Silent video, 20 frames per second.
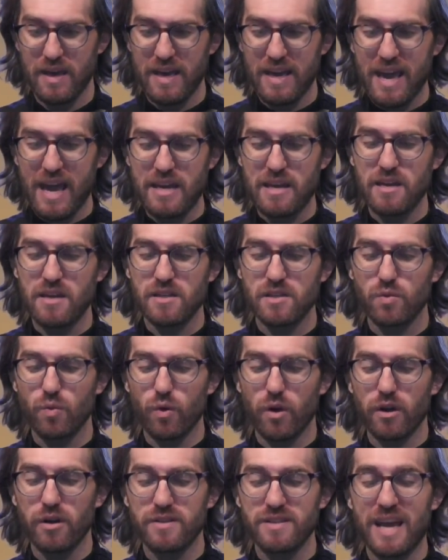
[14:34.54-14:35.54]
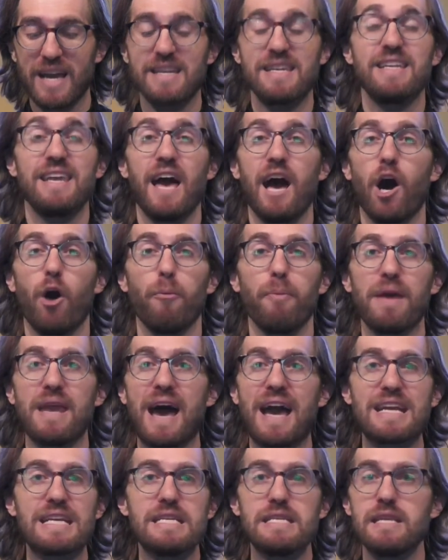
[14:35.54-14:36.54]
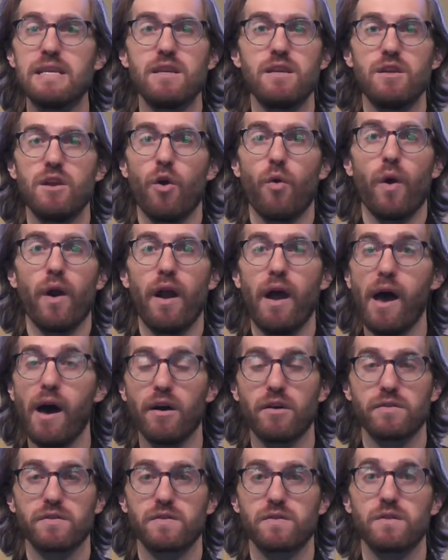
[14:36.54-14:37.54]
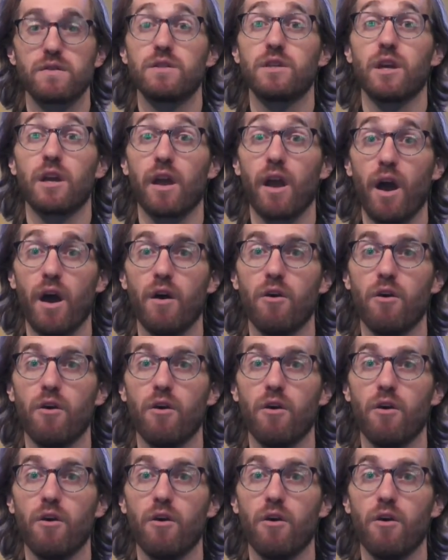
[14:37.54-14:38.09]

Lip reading: And in his words, I need help, and I didn't know where else to go.